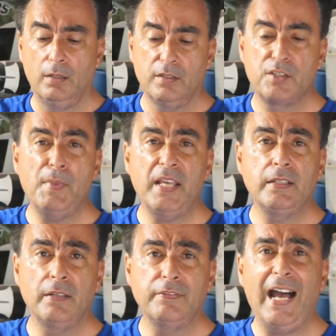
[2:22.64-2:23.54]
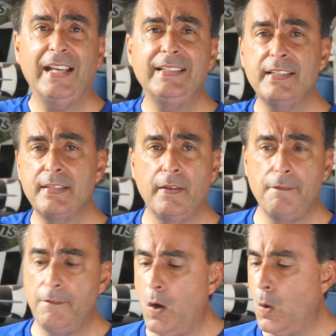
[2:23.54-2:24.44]
It's made of high density
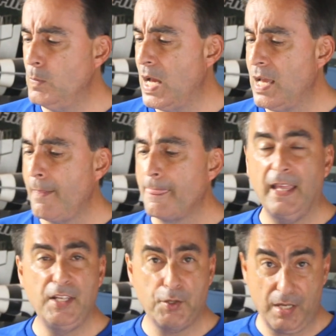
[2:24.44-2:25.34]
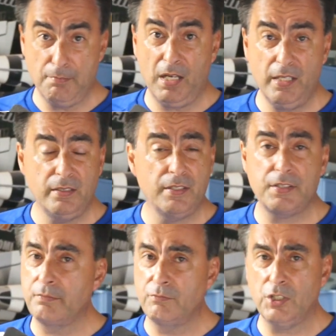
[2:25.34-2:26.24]
foam, and you can buy
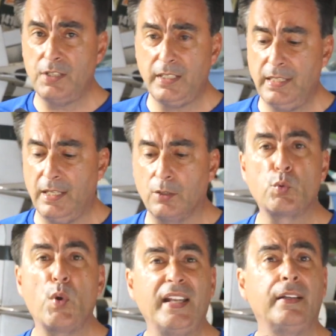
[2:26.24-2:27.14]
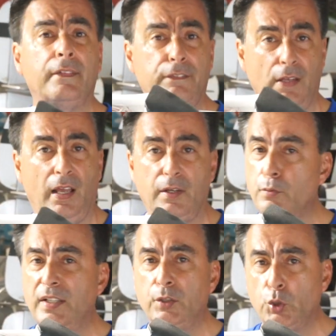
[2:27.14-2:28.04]
this just like that, ready to fly,
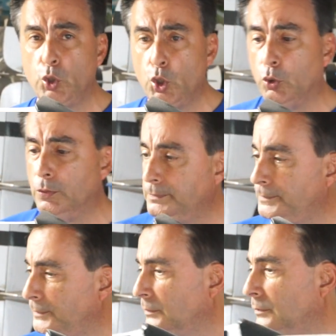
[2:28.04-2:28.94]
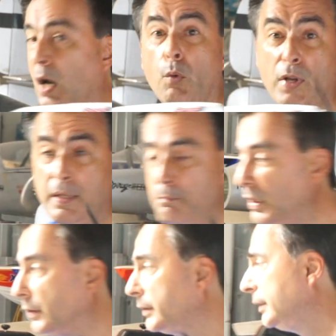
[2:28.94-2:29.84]
ready to go, already
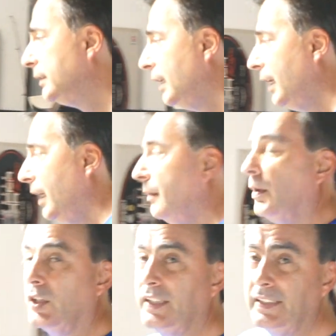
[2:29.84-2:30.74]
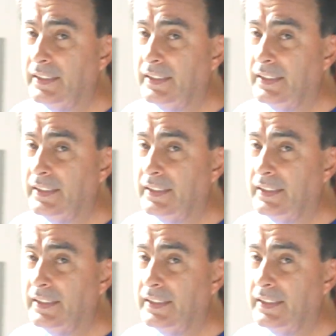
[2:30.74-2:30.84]
built. Look at the